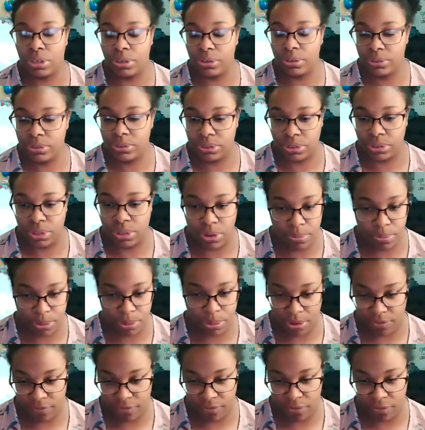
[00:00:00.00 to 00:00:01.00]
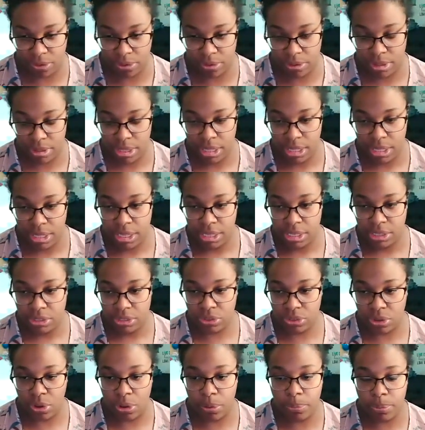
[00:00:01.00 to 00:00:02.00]
so, so beautiful.
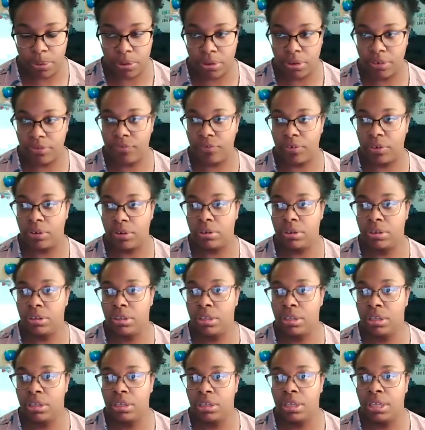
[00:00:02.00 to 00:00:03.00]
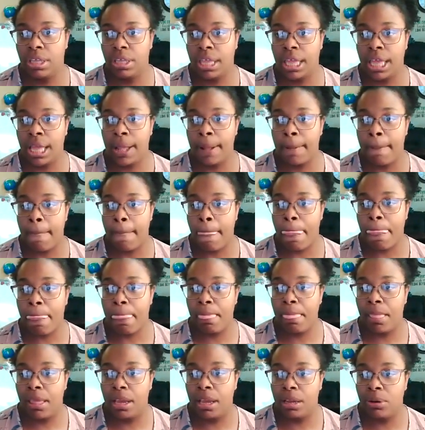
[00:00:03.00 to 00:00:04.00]
So beautiful.
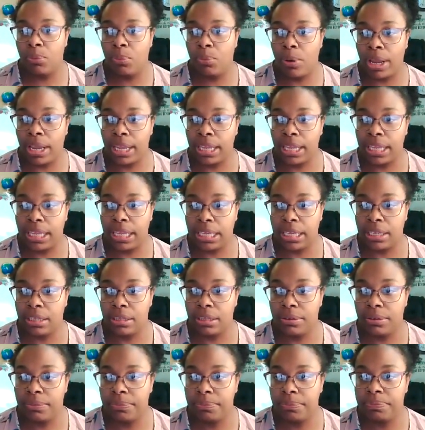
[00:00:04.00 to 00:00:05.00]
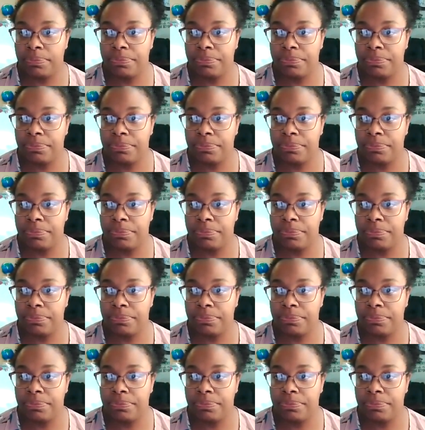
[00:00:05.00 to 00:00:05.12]
What he